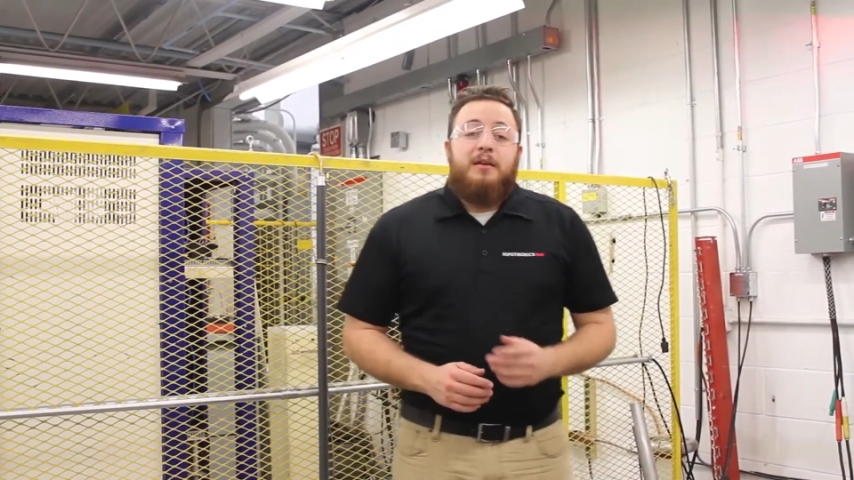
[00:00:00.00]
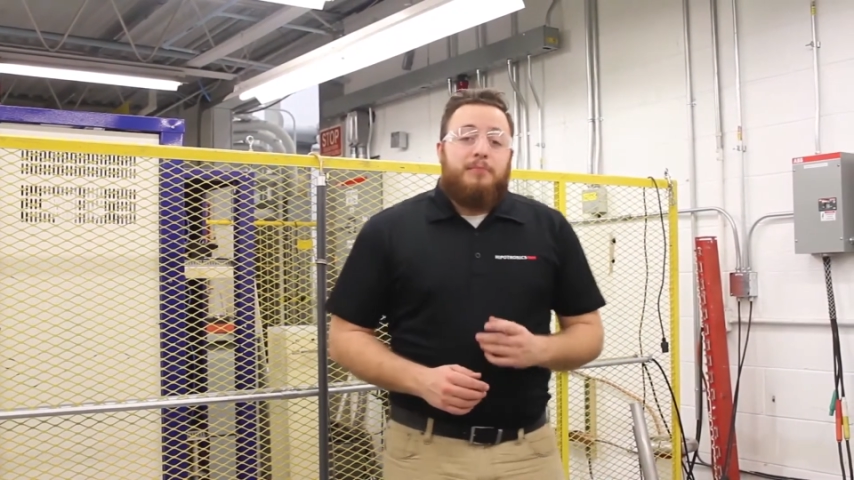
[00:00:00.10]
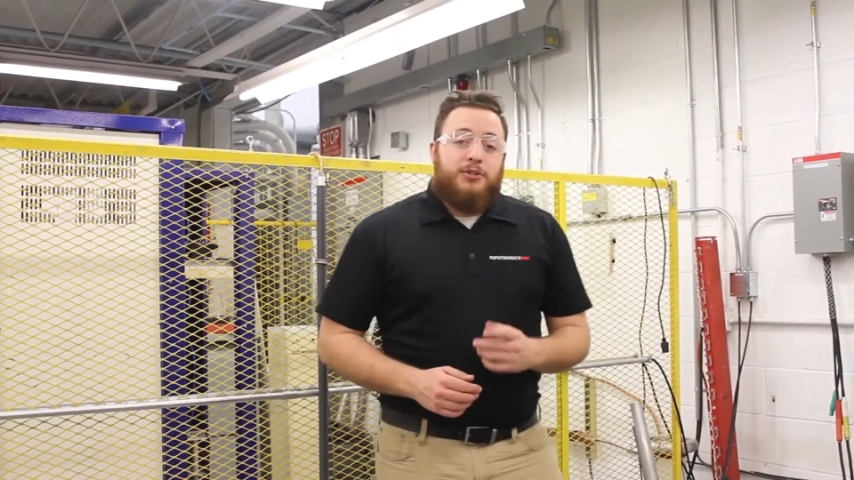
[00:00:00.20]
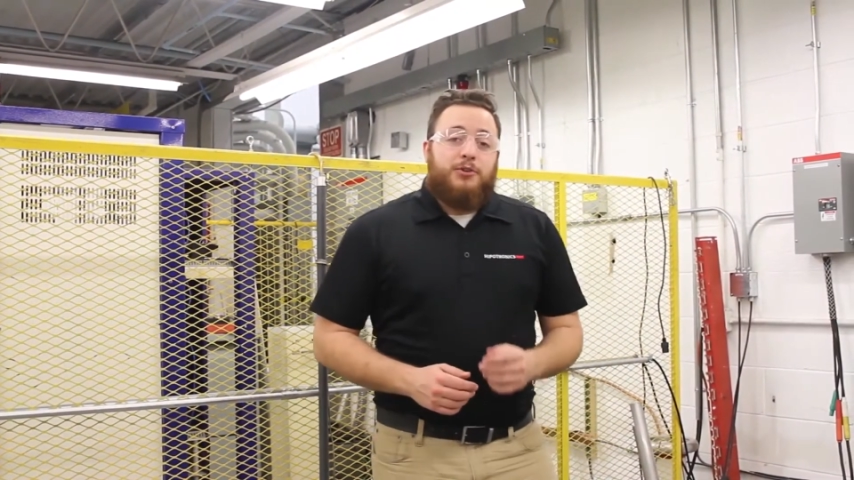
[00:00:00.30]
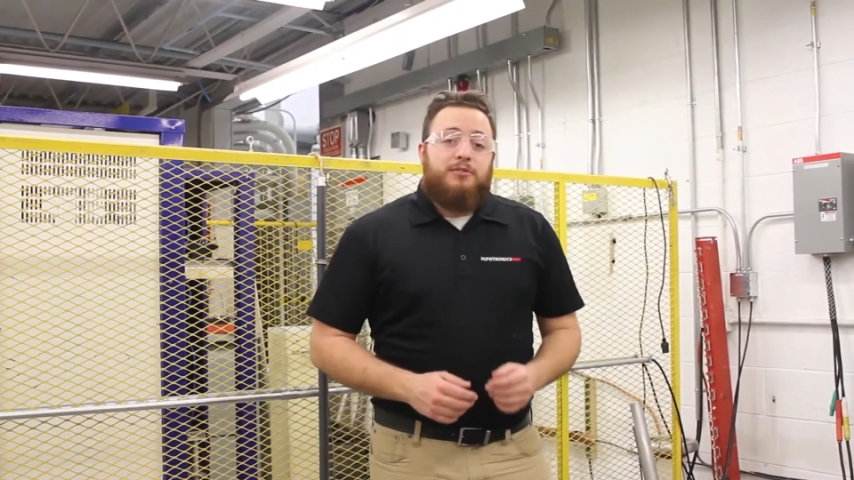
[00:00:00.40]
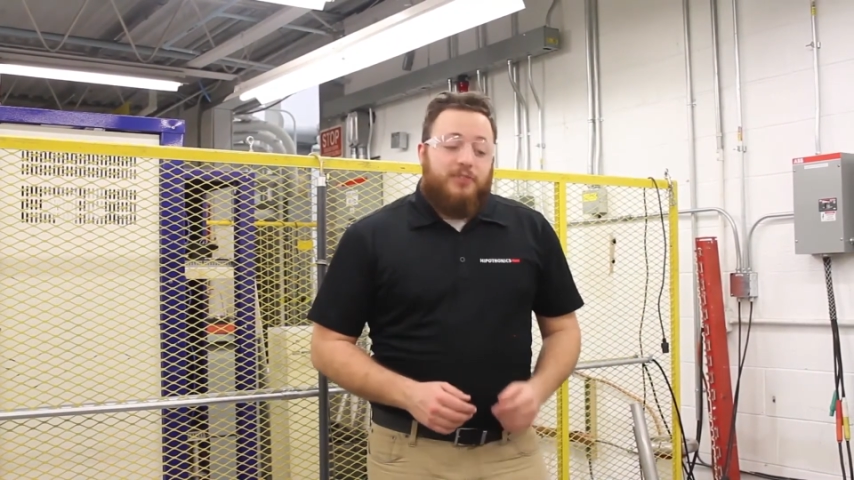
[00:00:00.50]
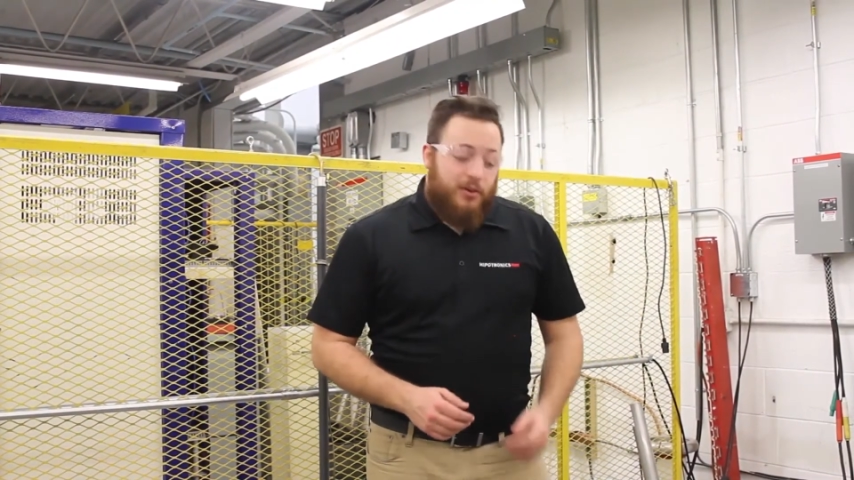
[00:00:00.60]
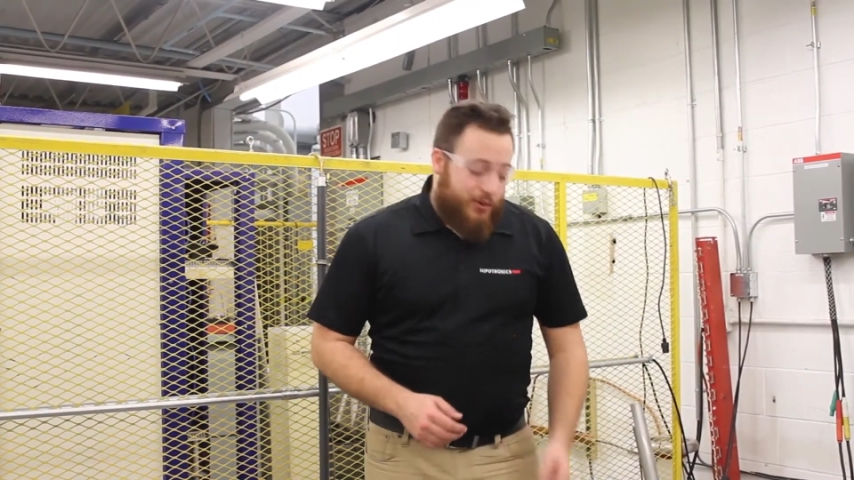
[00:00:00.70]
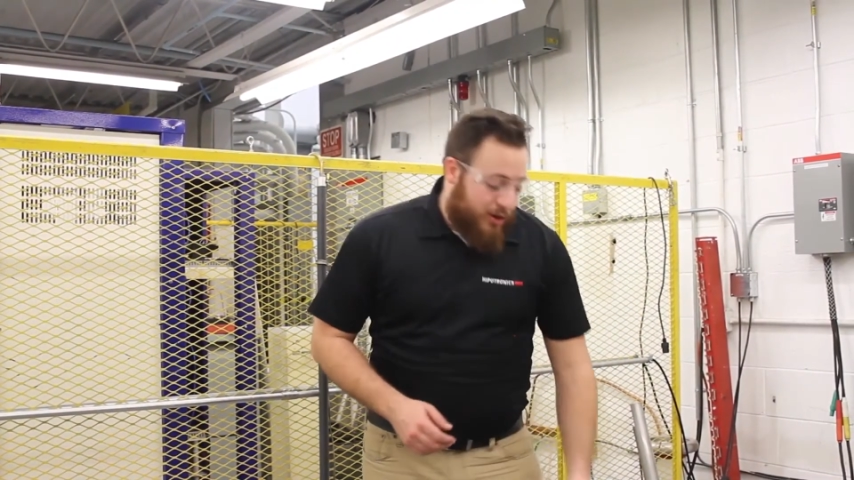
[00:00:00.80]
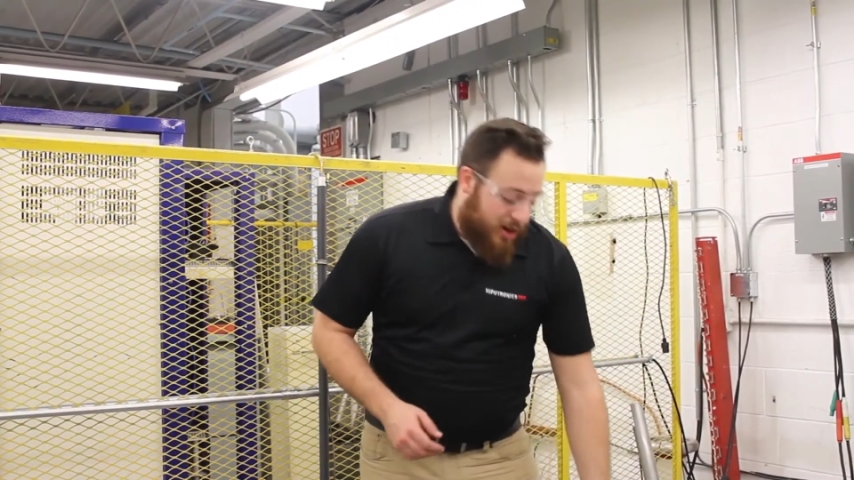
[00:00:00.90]
Be sure to
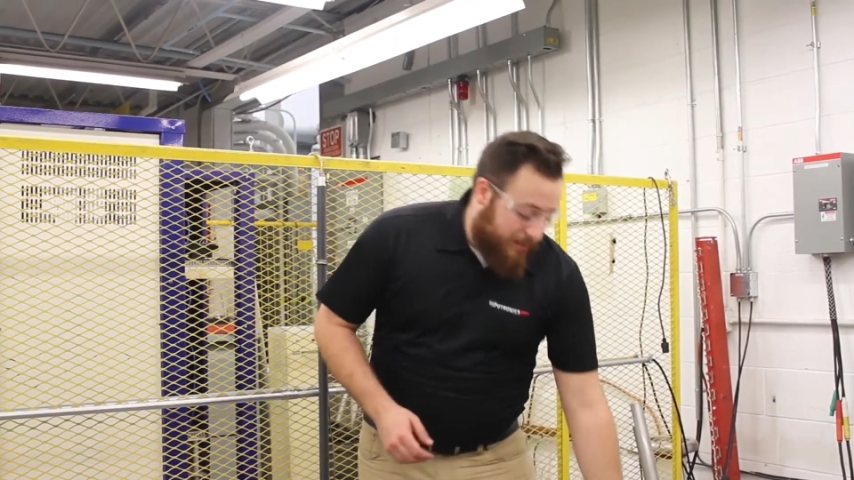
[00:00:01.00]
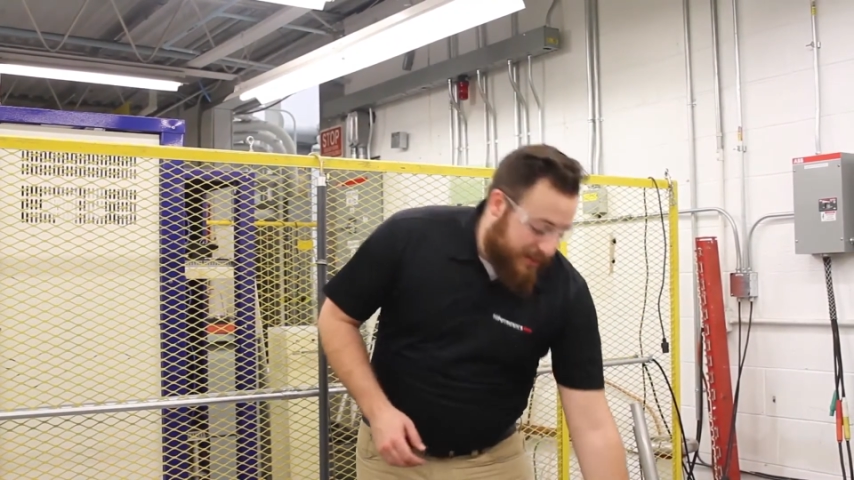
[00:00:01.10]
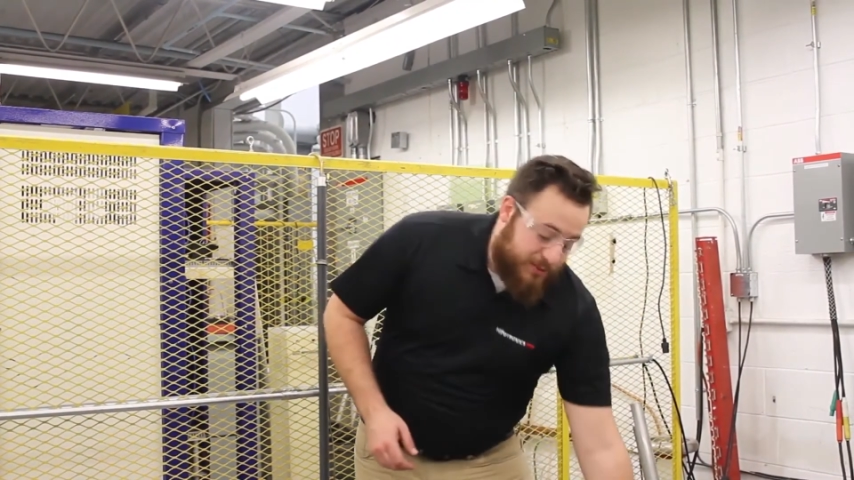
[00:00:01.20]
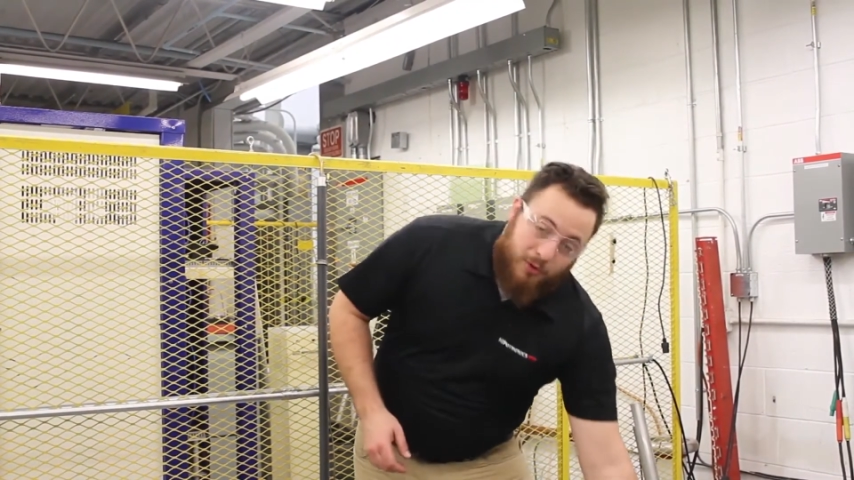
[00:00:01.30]
follow your company's